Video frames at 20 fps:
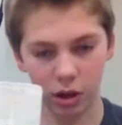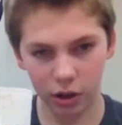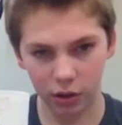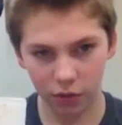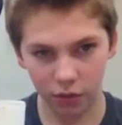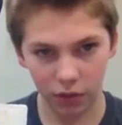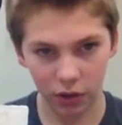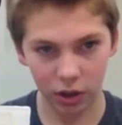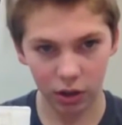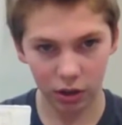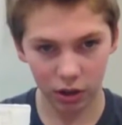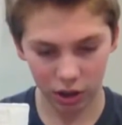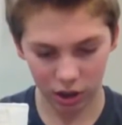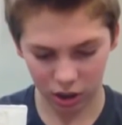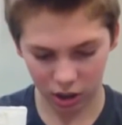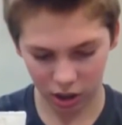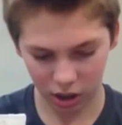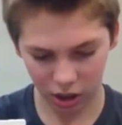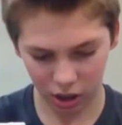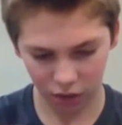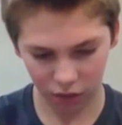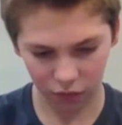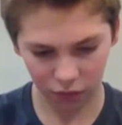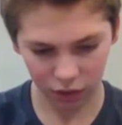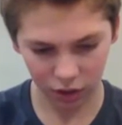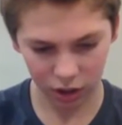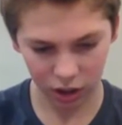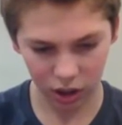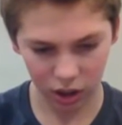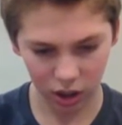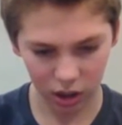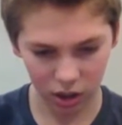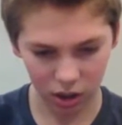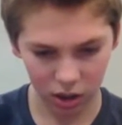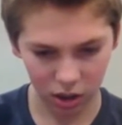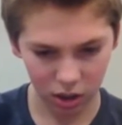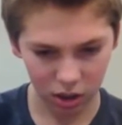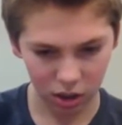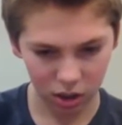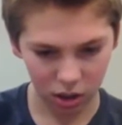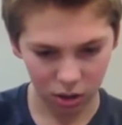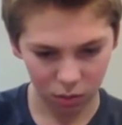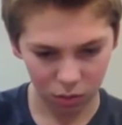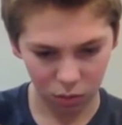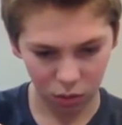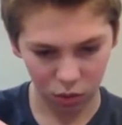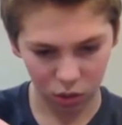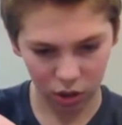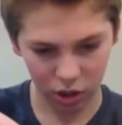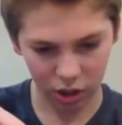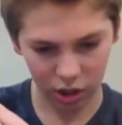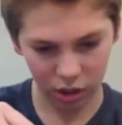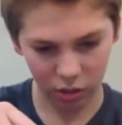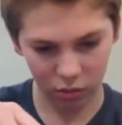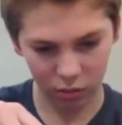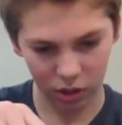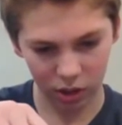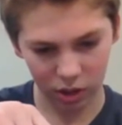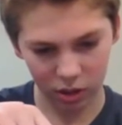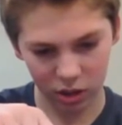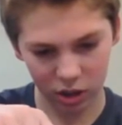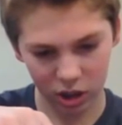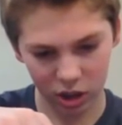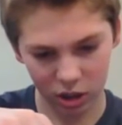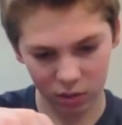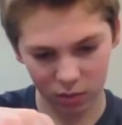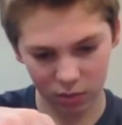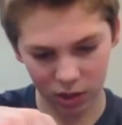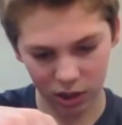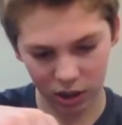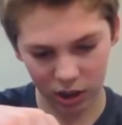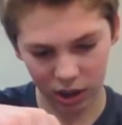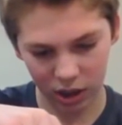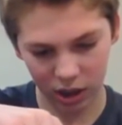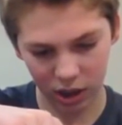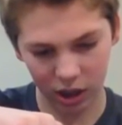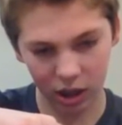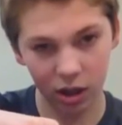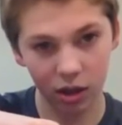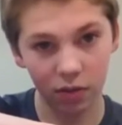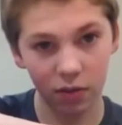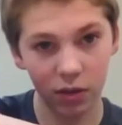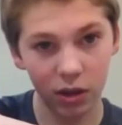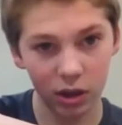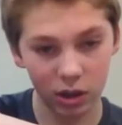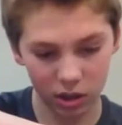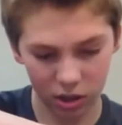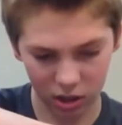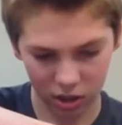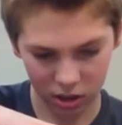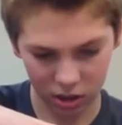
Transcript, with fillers: and very carefully pour it in without spilling any of it.